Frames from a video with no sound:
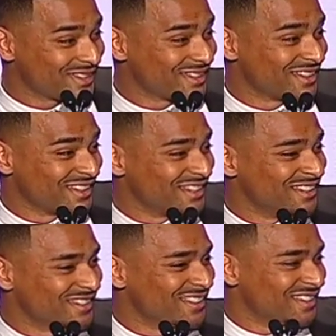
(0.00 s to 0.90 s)

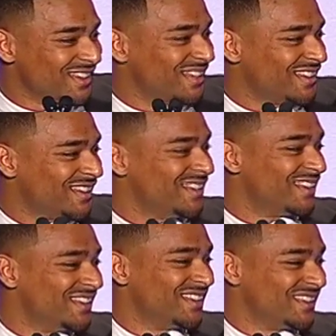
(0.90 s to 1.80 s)

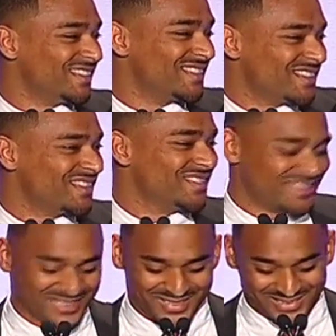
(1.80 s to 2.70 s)

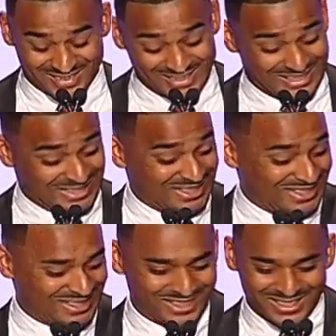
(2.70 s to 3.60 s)

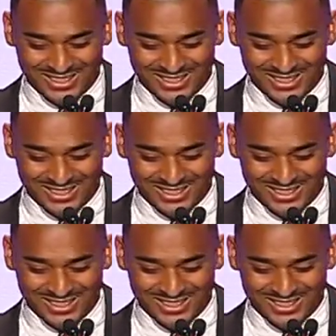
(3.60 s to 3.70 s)
Nobody speaks.